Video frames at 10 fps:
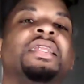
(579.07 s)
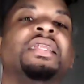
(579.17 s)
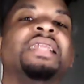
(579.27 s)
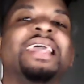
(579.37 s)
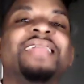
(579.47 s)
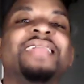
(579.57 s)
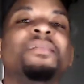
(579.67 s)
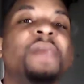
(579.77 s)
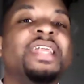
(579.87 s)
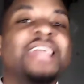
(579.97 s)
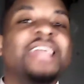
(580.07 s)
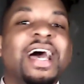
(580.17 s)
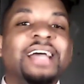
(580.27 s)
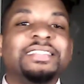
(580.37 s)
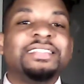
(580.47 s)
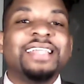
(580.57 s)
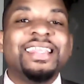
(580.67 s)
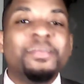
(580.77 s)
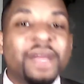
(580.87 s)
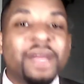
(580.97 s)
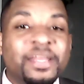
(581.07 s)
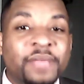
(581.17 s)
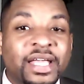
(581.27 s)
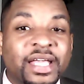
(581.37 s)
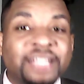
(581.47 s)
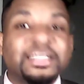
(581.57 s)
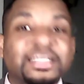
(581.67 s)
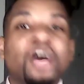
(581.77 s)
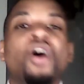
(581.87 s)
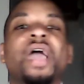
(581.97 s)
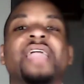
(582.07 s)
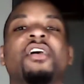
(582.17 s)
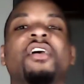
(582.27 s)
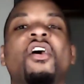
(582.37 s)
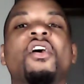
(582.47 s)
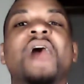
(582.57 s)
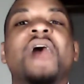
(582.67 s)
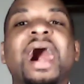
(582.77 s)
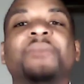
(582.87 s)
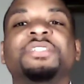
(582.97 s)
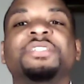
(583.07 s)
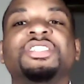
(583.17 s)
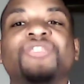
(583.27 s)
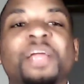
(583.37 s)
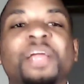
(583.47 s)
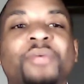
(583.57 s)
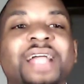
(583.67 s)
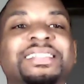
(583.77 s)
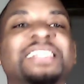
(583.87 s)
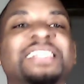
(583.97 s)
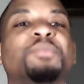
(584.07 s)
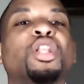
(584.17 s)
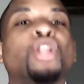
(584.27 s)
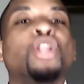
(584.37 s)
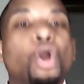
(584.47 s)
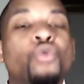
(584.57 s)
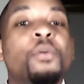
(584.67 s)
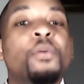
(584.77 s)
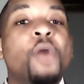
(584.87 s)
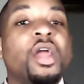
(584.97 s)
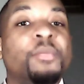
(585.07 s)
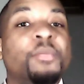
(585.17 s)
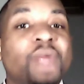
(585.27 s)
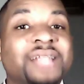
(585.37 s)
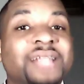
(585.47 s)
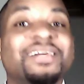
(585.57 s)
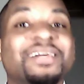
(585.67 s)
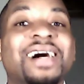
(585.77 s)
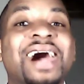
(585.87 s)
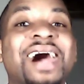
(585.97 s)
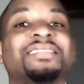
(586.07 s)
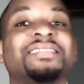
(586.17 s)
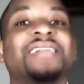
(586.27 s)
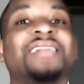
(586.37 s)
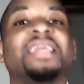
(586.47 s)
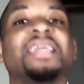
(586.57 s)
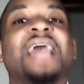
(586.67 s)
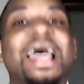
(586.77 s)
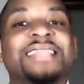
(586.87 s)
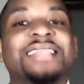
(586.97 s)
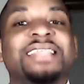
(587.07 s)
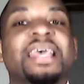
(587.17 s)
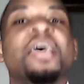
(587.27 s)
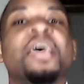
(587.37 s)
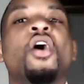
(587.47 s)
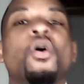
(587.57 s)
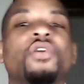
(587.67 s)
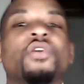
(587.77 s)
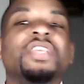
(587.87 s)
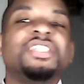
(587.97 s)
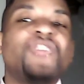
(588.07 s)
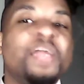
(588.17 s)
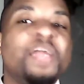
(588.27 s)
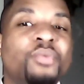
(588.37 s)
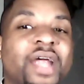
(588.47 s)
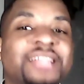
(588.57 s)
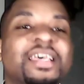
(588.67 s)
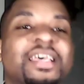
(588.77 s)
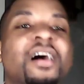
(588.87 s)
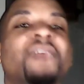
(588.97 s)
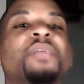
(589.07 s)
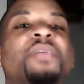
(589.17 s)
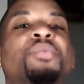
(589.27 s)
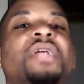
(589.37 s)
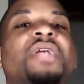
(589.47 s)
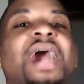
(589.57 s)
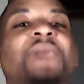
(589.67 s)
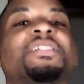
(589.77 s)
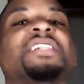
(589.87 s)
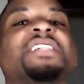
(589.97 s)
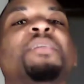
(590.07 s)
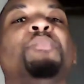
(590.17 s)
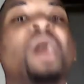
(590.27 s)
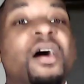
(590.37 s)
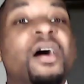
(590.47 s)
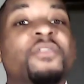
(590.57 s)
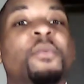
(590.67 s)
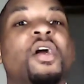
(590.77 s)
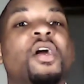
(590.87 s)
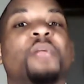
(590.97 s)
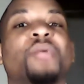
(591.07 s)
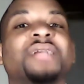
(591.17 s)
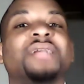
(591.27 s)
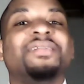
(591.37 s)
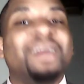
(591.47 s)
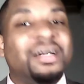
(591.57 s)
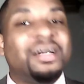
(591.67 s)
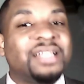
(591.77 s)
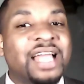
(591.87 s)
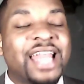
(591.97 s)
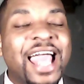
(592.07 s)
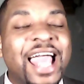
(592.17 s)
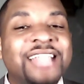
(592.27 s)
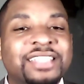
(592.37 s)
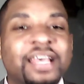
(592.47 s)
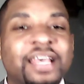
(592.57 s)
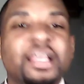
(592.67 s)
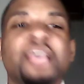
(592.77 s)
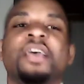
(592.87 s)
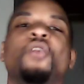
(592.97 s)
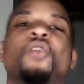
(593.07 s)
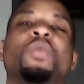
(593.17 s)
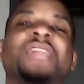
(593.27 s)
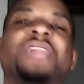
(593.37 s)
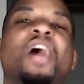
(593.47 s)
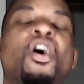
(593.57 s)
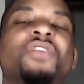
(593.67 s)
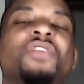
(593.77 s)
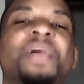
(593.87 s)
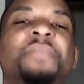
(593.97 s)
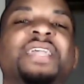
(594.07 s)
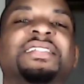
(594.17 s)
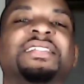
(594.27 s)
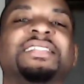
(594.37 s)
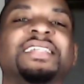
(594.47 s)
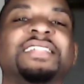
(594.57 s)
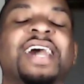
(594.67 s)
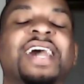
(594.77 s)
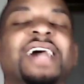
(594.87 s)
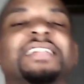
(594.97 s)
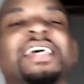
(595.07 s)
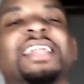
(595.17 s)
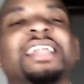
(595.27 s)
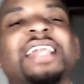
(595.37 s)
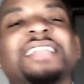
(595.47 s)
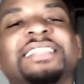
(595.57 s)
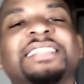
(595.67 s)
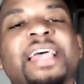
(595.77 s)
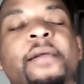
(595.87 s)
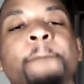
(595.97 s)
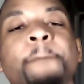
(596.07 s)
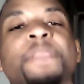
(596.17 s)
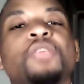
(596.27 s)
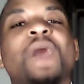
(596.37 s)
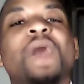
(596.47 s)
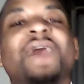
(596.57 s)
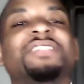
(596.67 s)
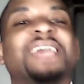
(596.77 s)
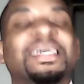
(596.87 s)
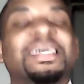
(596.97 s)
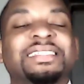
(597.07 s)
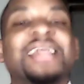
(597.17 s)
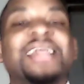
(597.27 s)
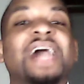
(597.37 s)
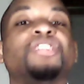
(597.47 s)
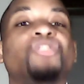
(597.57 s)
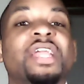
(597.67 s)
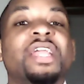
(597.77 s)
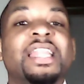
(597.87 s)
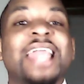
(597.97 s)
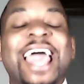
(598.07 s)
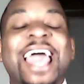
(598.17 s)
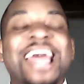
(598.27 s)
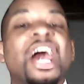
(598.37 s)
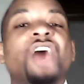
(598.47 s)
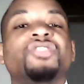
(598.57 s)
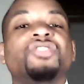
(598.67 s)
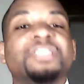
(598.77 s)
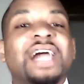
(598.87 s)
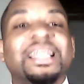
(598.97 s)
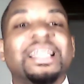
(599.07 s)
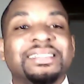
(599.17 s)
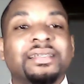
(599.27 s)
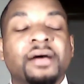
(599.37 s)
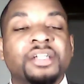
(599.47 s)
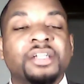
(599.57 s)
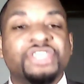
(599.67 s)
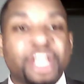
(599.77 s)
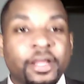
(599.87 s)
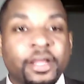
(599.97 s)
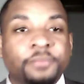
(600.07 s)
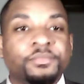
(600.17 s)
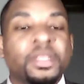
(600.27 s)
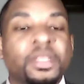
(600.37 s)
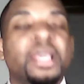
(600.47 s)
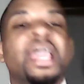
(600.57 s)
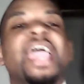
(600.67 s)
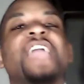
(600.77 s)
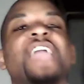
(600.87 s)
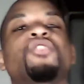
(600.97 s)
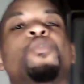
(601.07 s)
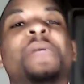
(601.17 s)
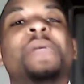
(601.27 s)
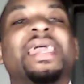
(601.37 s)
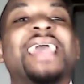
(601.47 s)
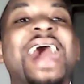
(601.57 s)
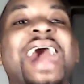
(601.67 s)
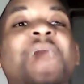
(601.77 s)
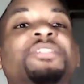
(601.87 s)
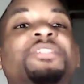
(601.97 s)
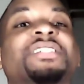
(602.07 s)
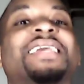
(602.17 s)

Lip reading: in the money, guys, in the money means that a call option strike price is below the market price of the underlying asset, or the strike price of a put option is above the market price of an underlying asset. What that all that means is this, guys. Let's say you have a stock trading at $100 a share, and you pick a option that